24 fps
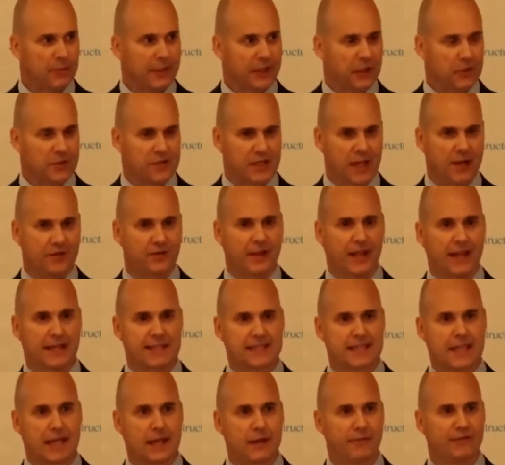because over
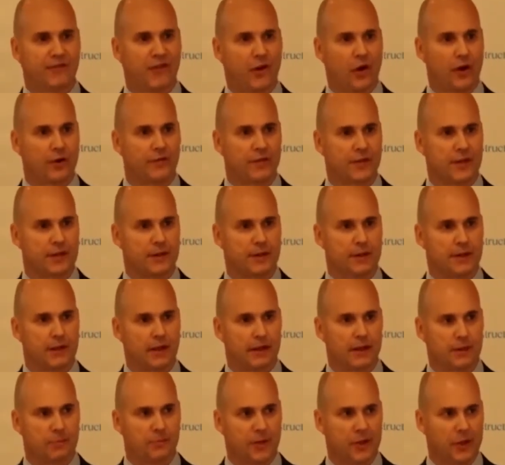that same
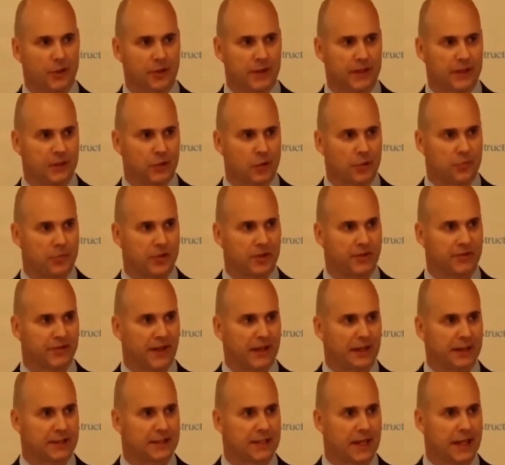5-year period, Goodman have
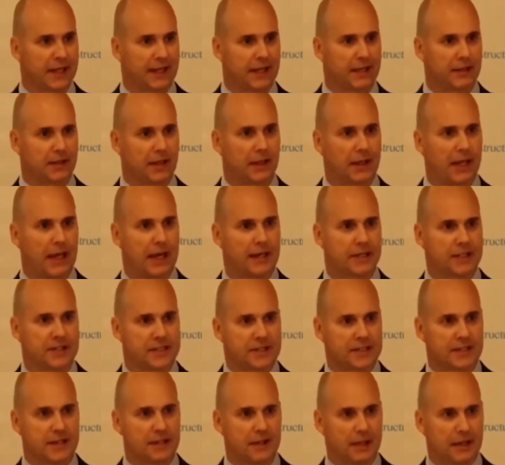undertaken the
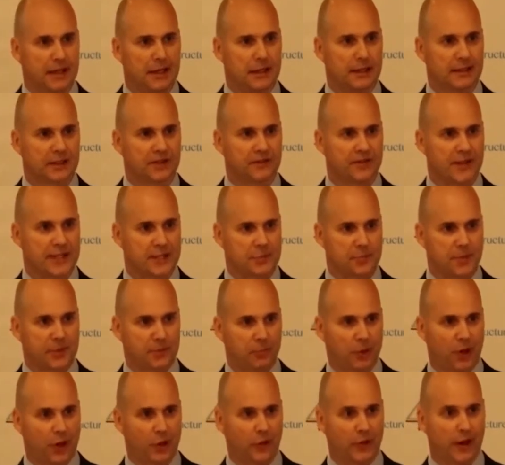largest
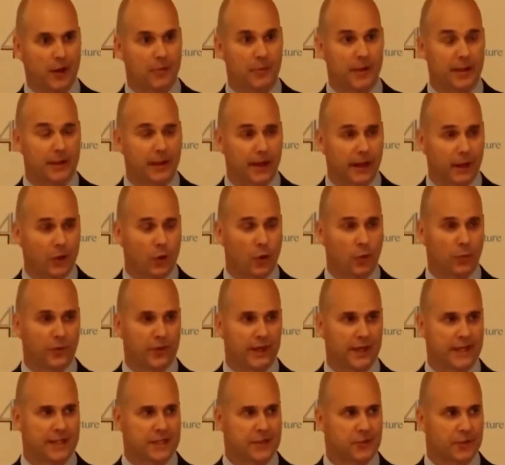divestment program in their
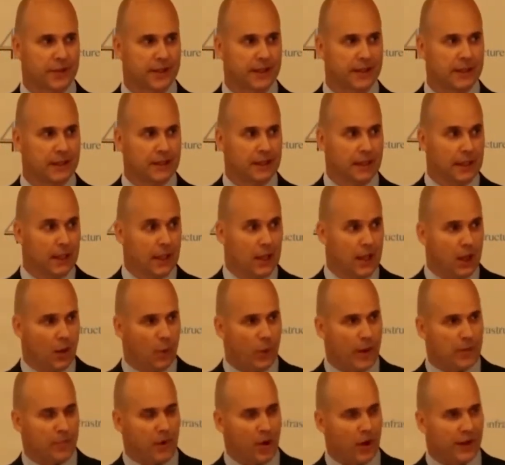corporate history,
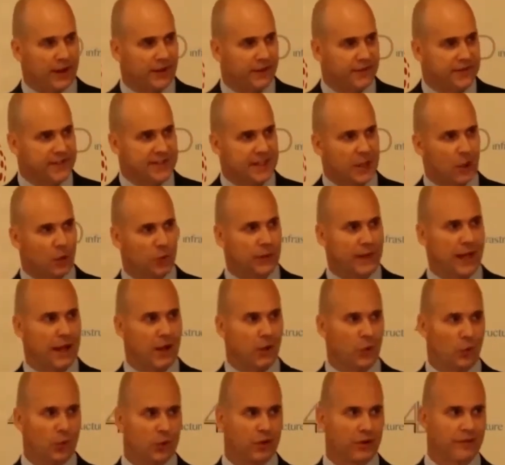whereby they've sold
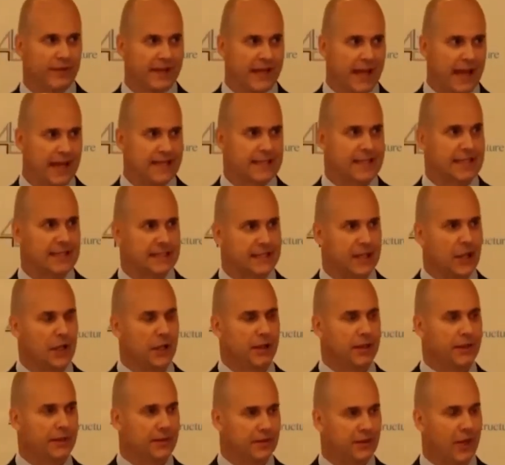down all of the assets that